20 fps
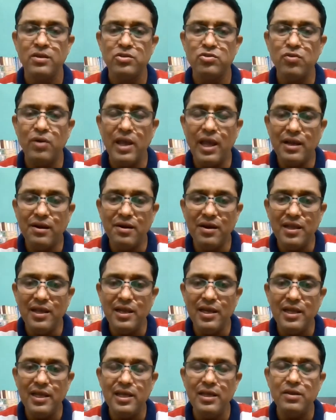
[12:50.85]
So
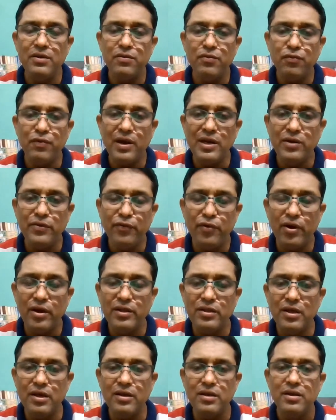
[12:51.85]
accordingly, what
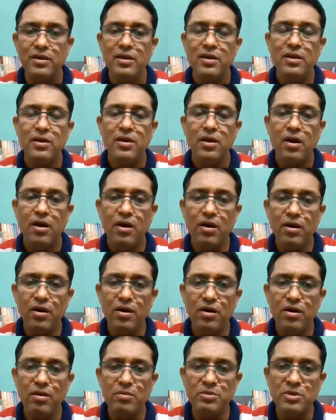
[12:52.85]
further,
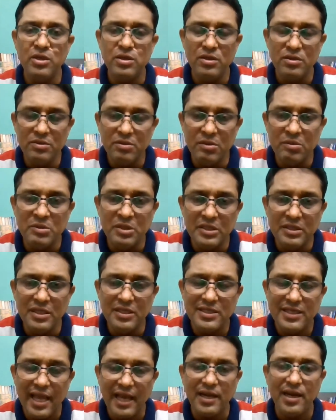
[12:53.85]
the
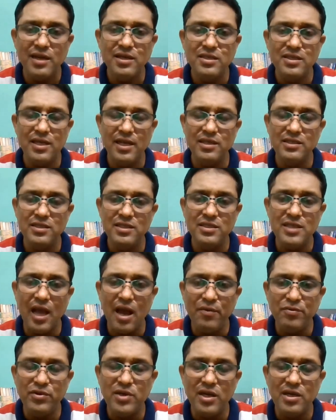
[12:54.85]
second stage is
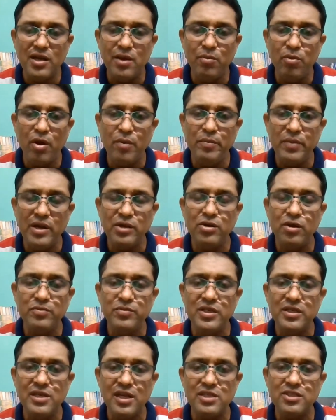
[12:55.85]
after development of
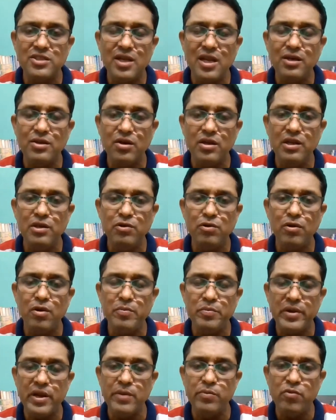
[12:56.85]
the national curriculum
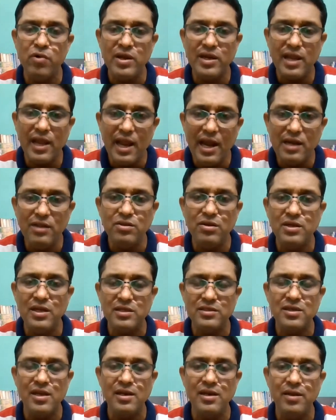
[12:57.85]
framework at the
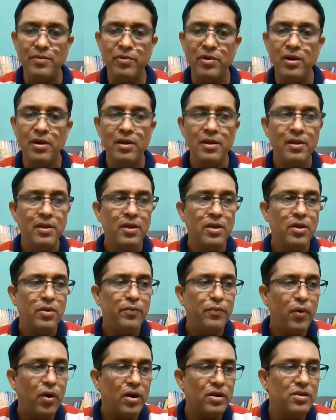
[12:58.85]
national level.
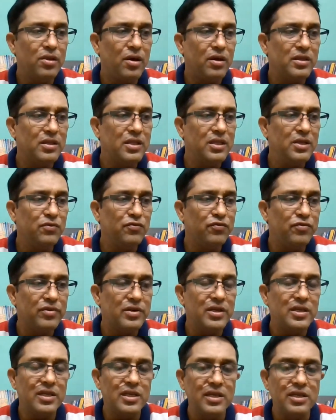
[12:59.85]
Further, the
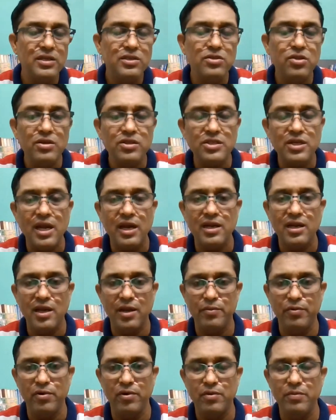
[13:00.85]
work is the state level.